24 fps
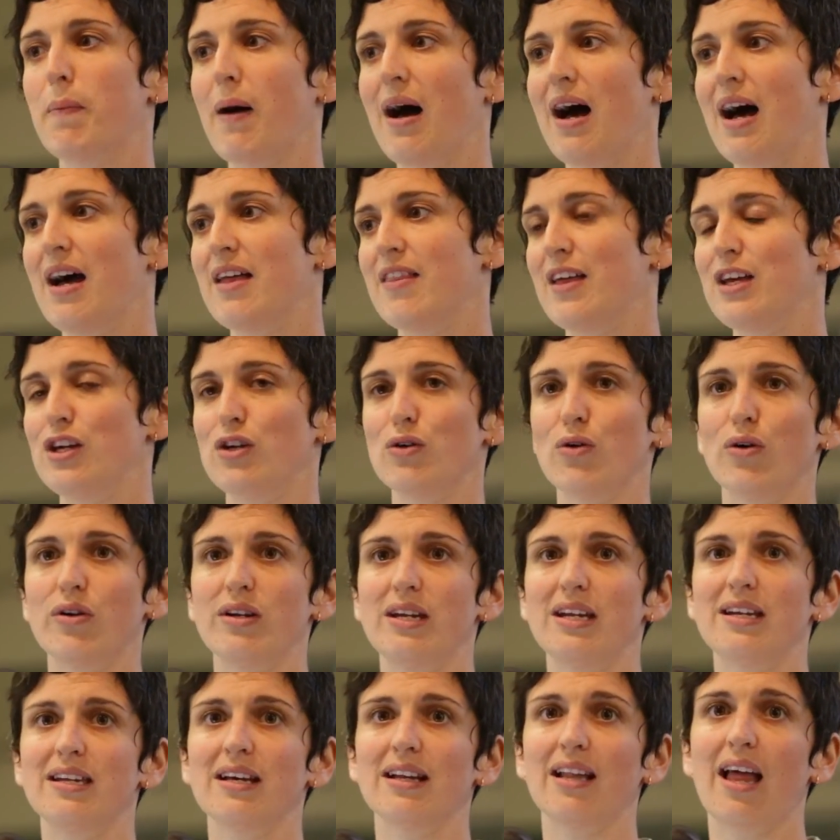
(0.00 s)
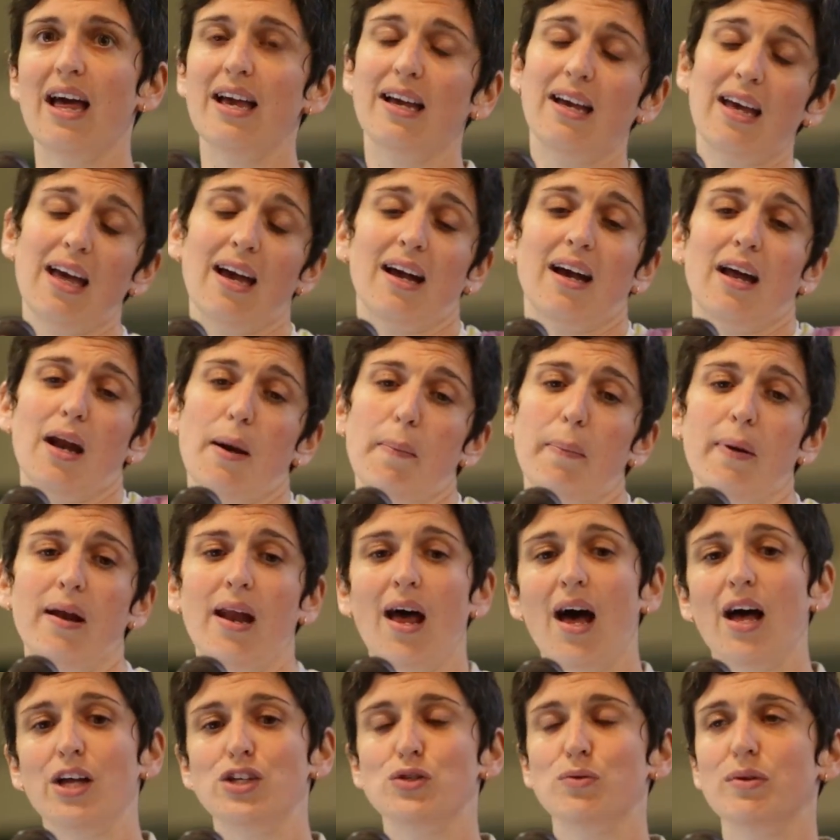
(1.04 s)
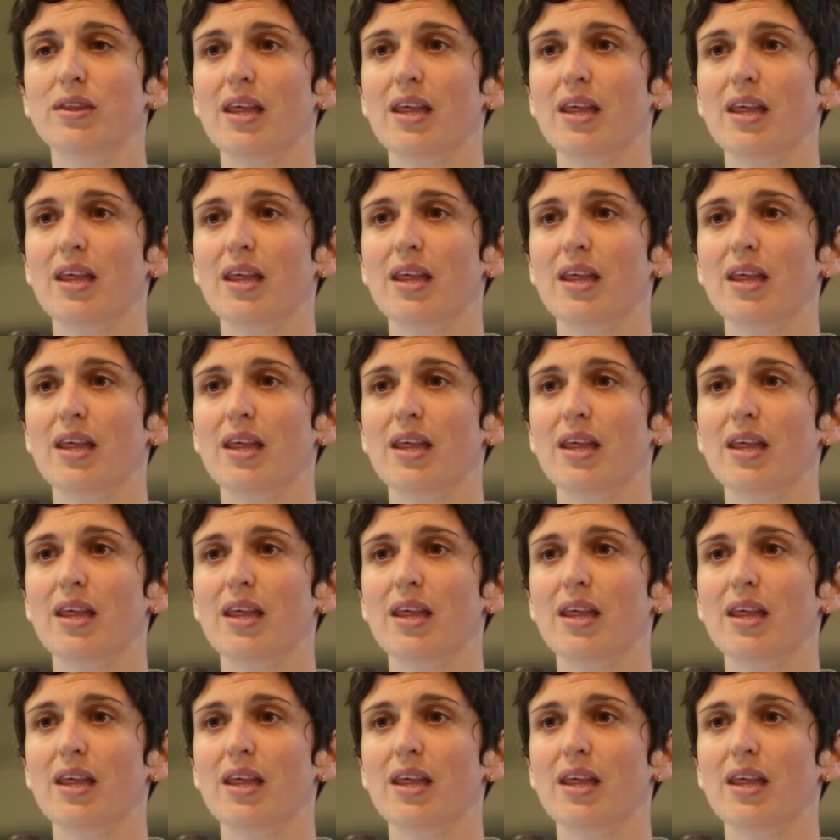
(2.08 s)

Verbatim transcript: pie that you don't need to like kick it up a notch